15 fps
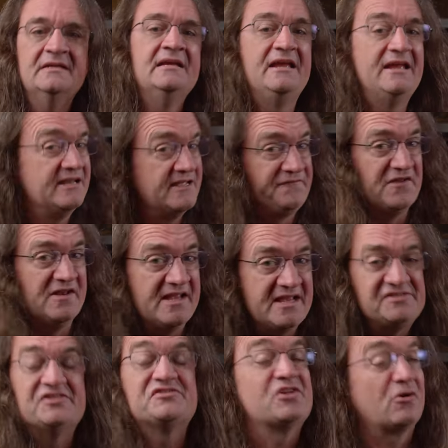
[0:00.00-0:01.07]
And if it
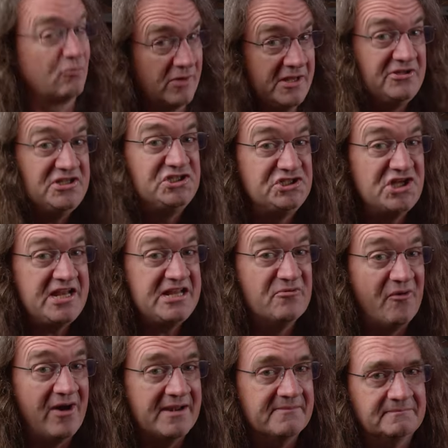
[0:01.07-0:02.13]
is, it's a really shitty
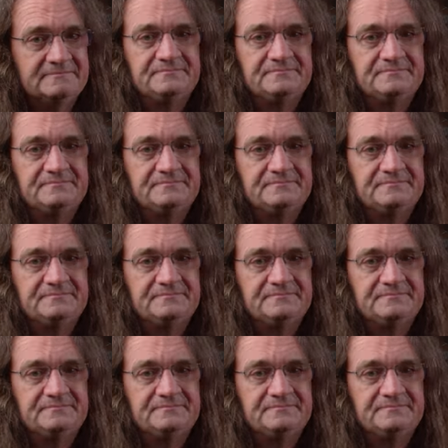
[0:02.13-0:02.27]
one.